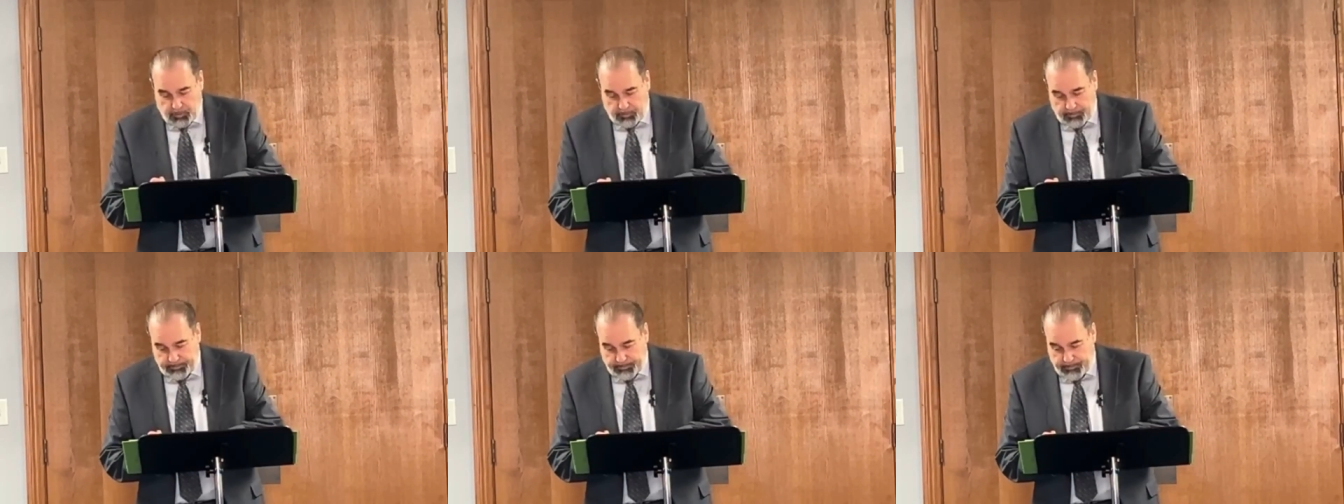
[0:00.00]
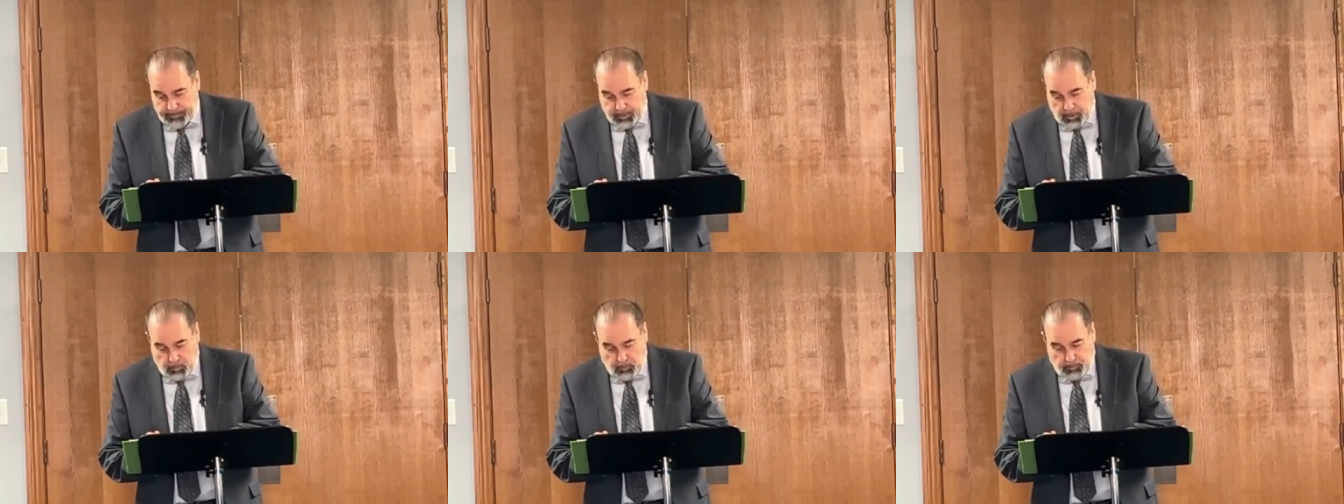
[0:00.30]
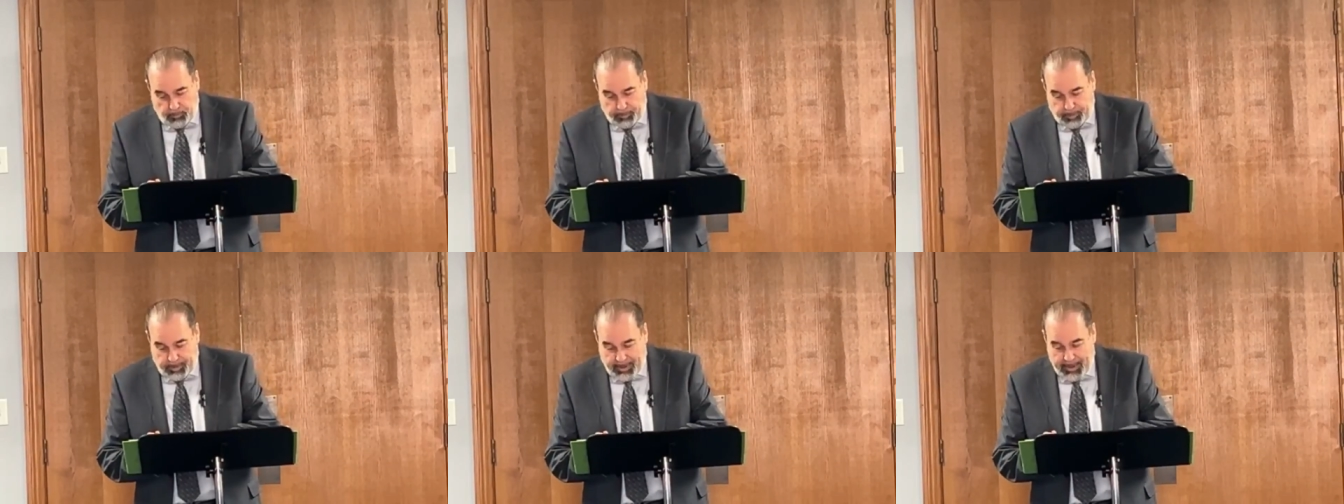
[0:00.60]
so
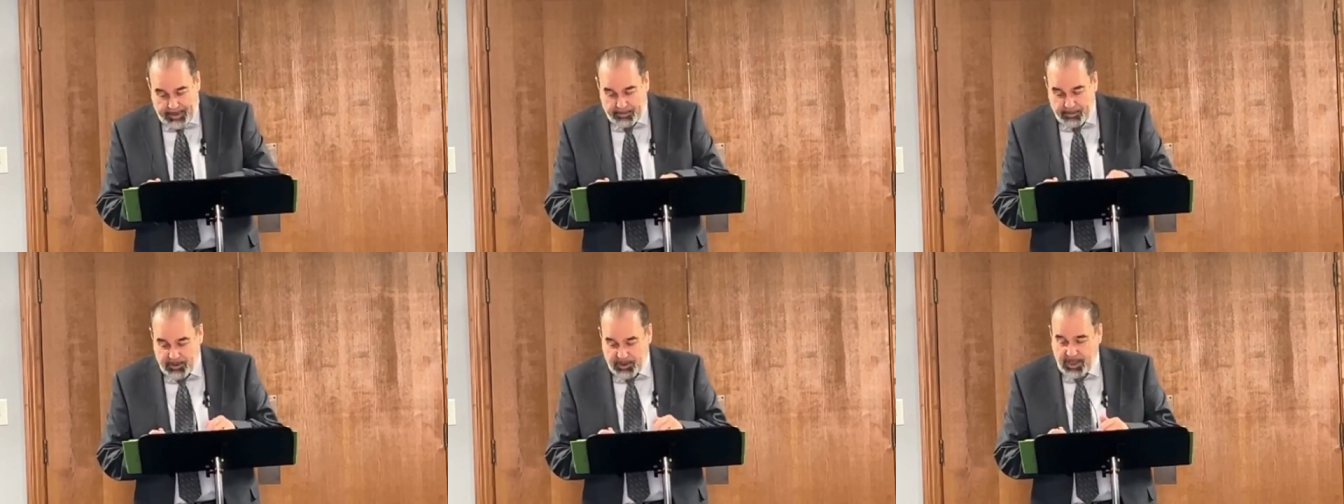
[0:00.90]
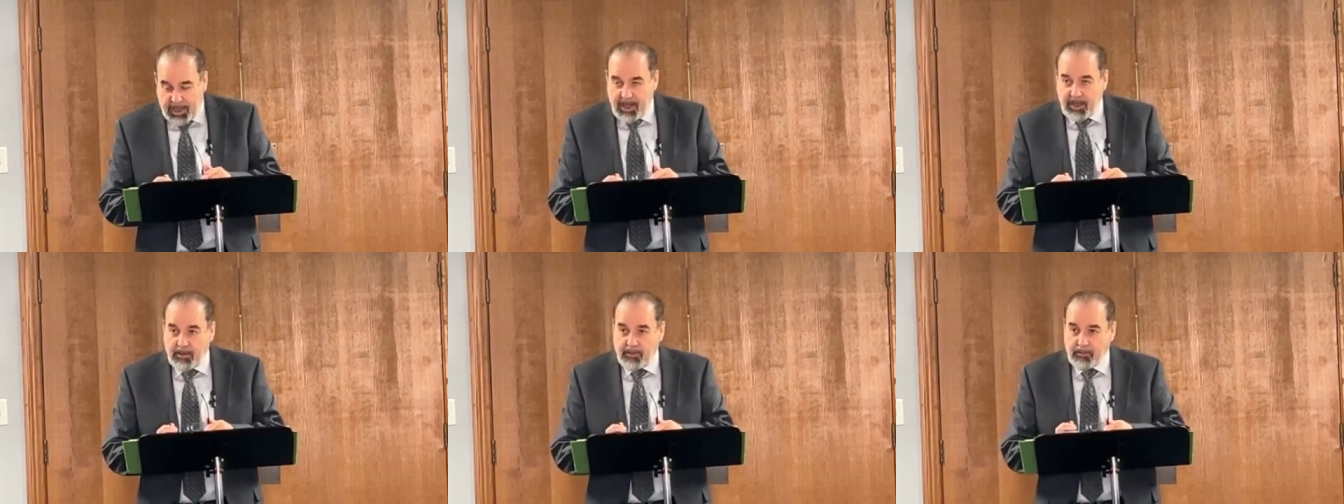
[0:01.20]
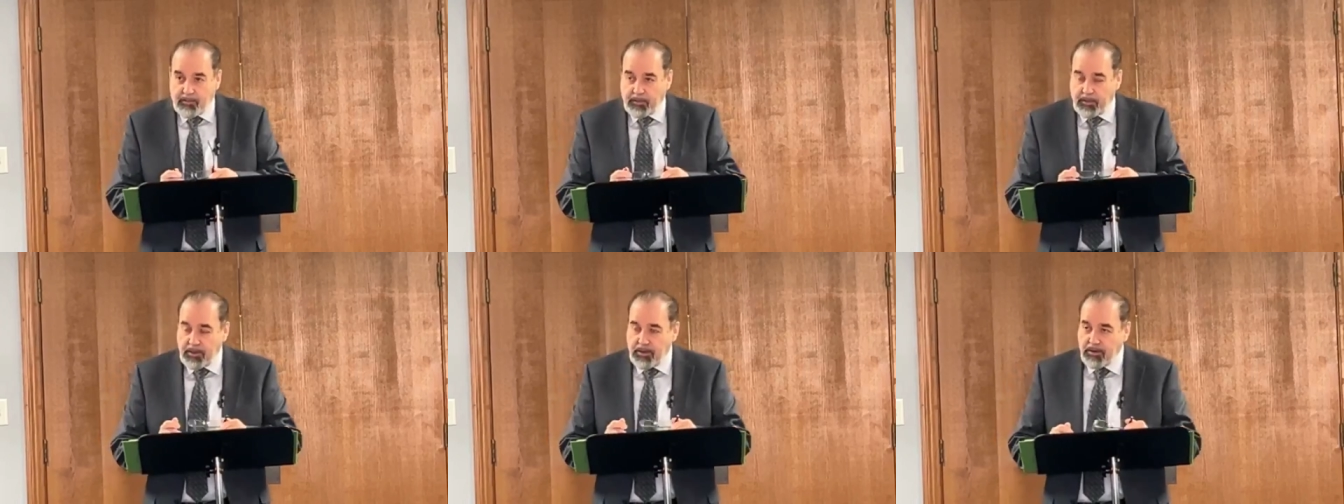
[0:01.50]
don't blame
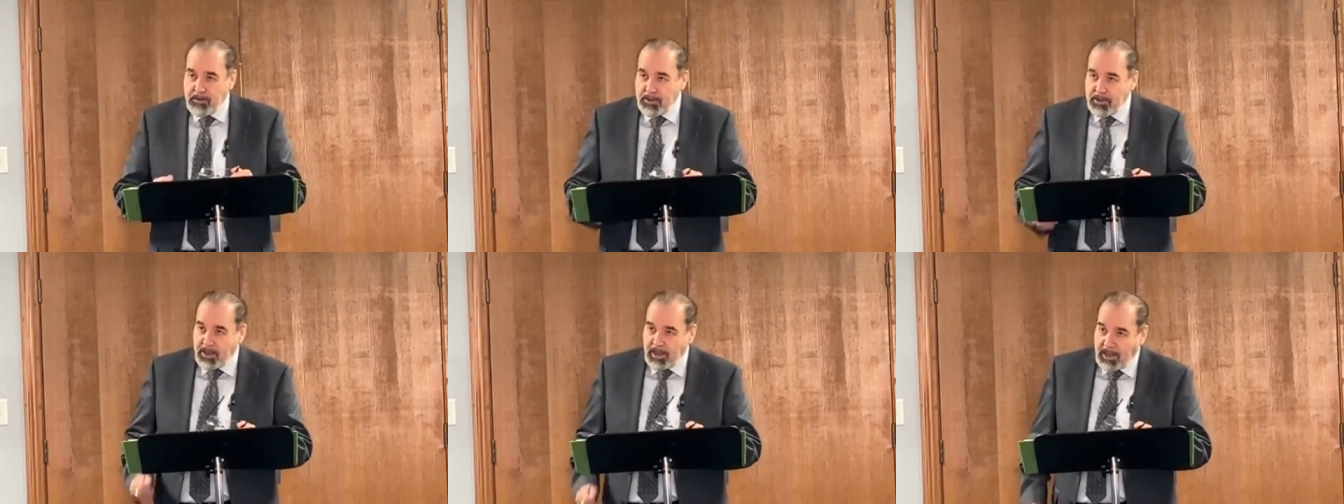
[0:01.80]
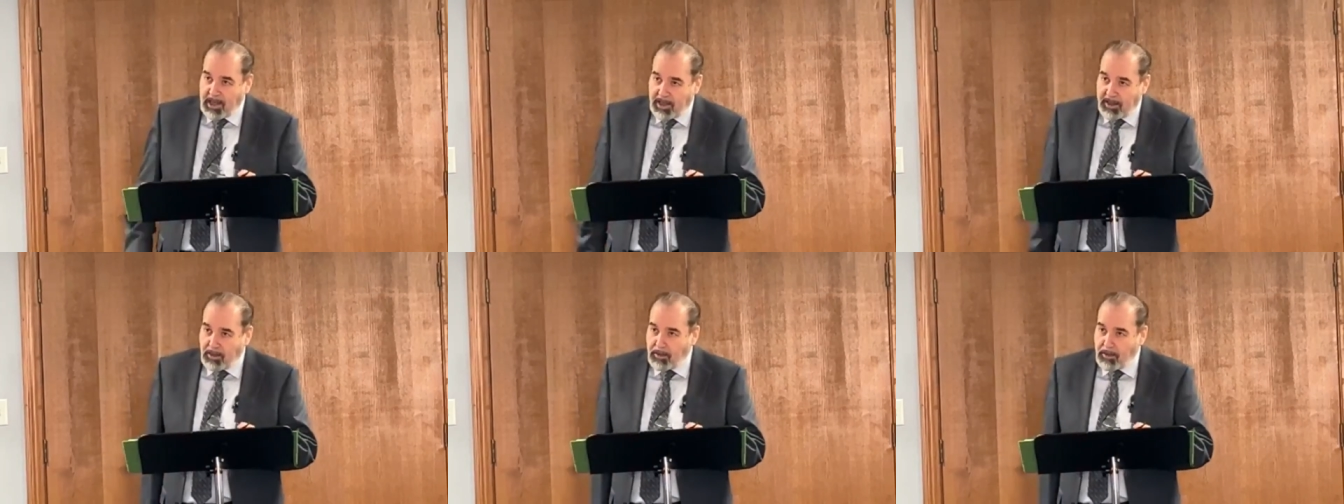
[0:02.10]
Satan for your sin.